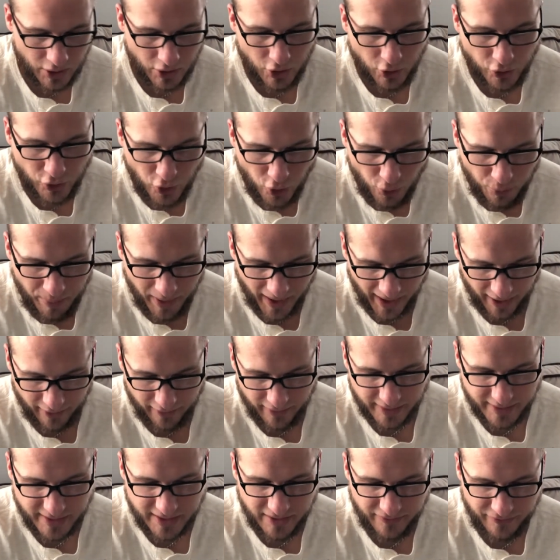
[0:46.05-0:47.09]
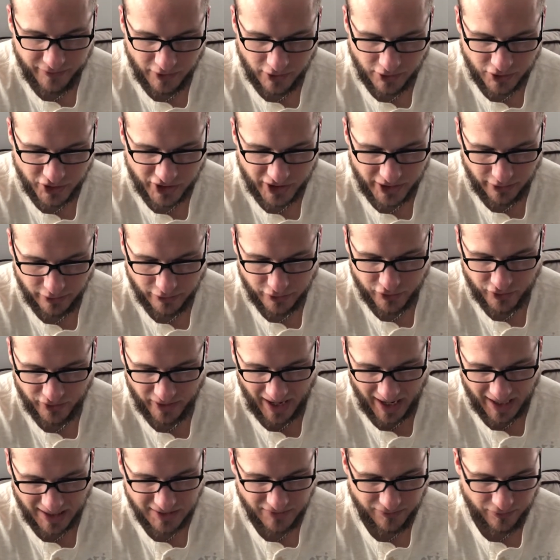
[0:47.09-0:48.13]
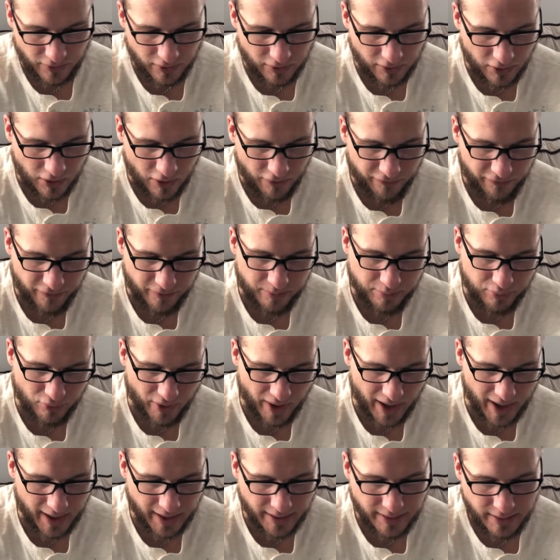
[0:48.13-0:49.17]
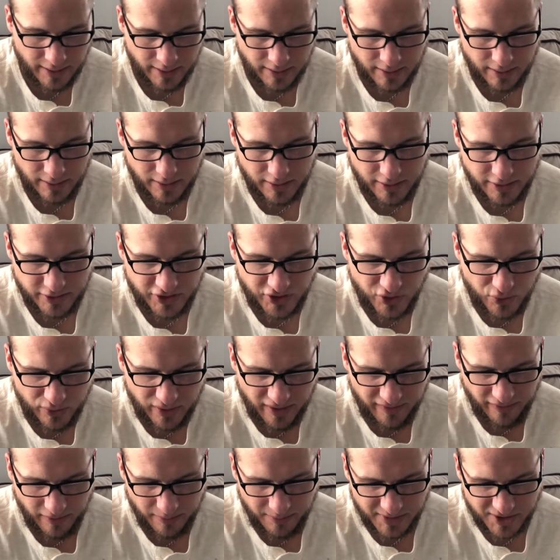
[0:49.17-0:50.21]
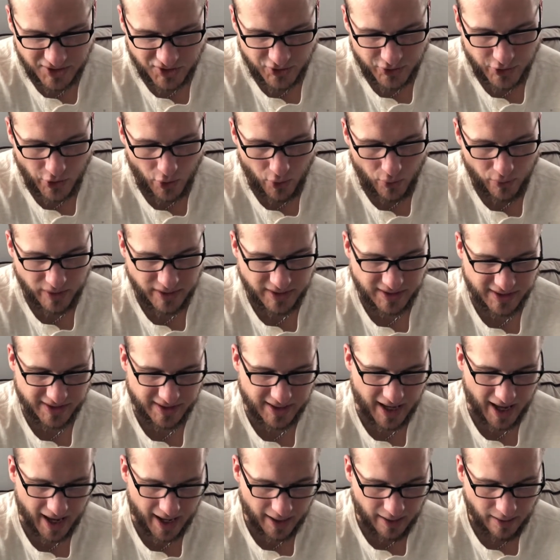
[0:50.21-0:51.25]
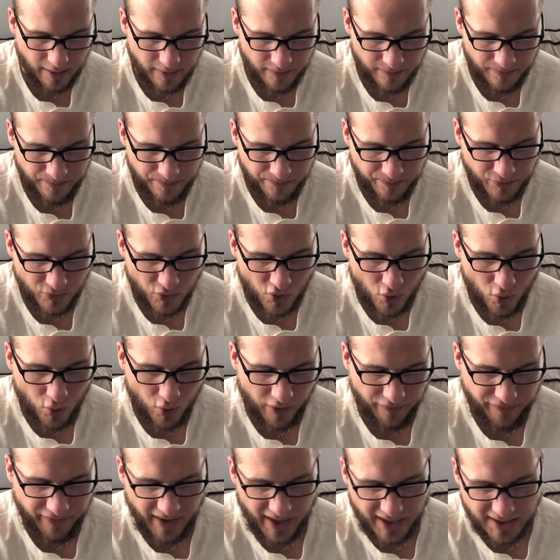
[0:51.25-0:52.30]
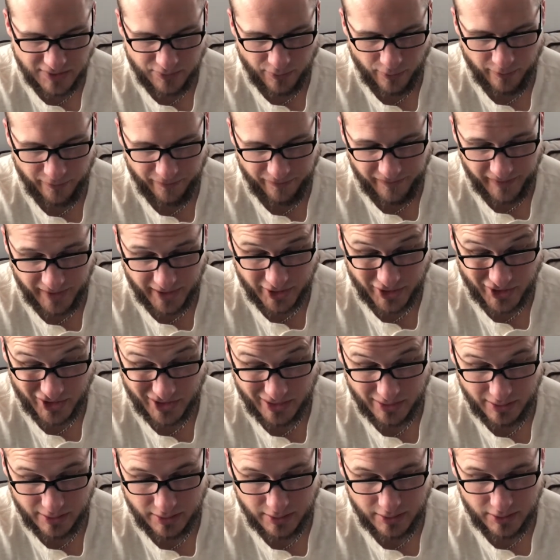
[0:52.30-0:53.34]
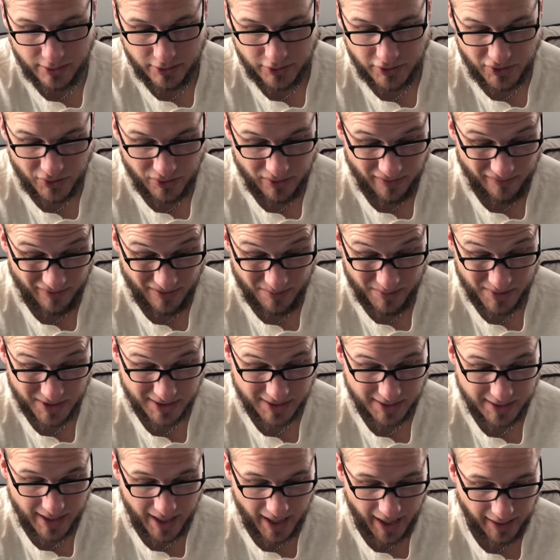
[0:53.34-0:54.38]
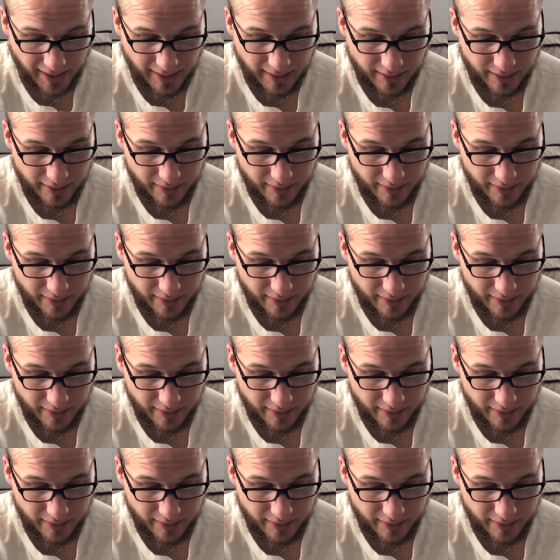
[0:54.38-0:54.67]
You parents, if your children ask for a loaf of bread, do you give them a stone instead? Or if they ask for a fish, do you give them a snake?